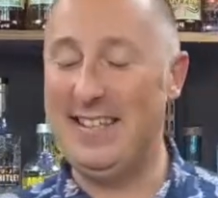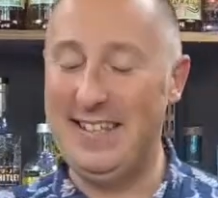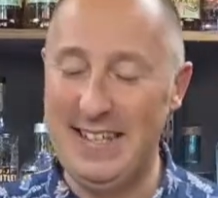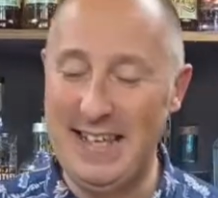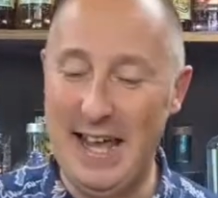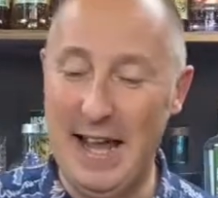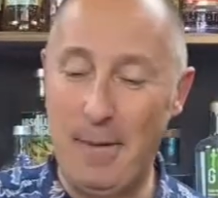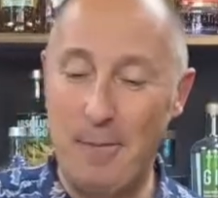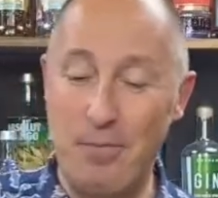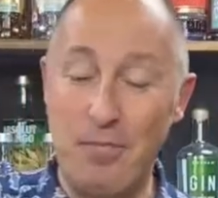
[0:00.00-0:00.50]

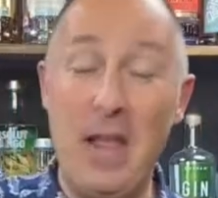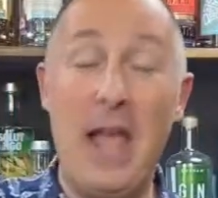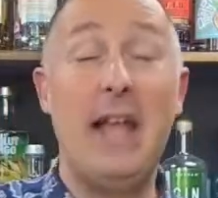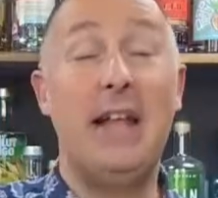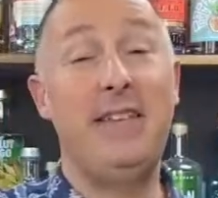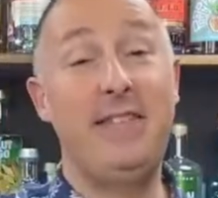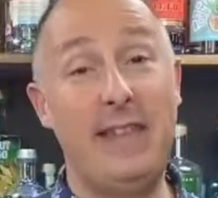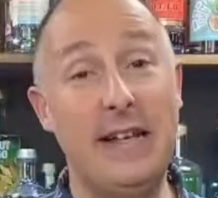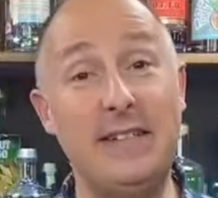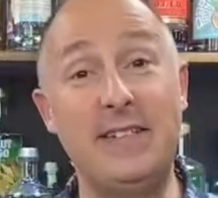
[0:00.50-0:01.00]
yeah.
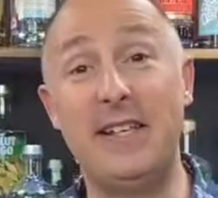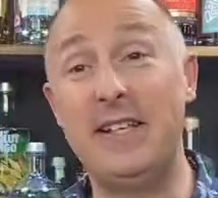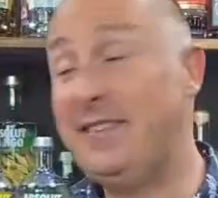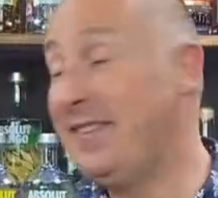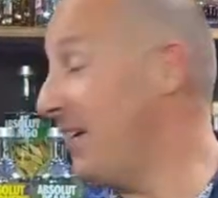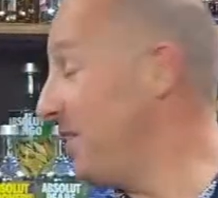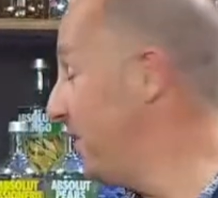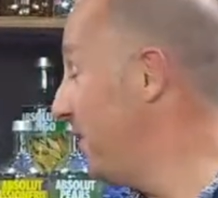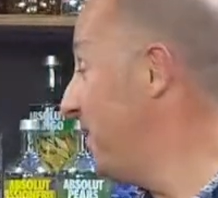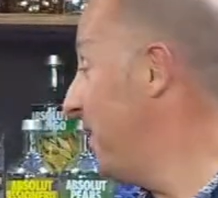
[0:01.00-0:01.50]
Does it
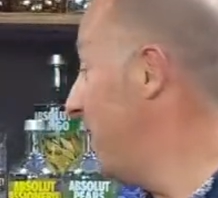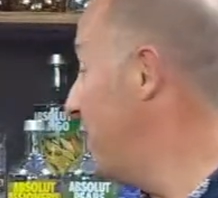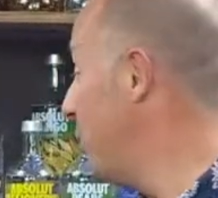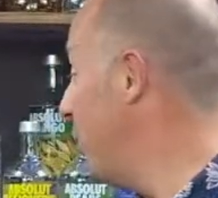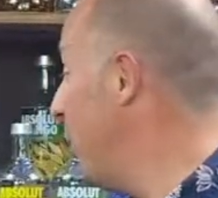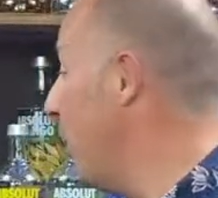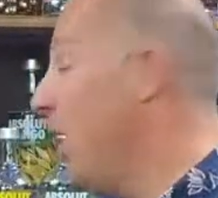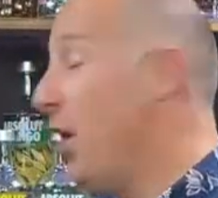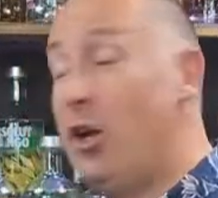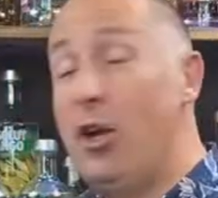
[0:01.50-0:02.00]
taste like...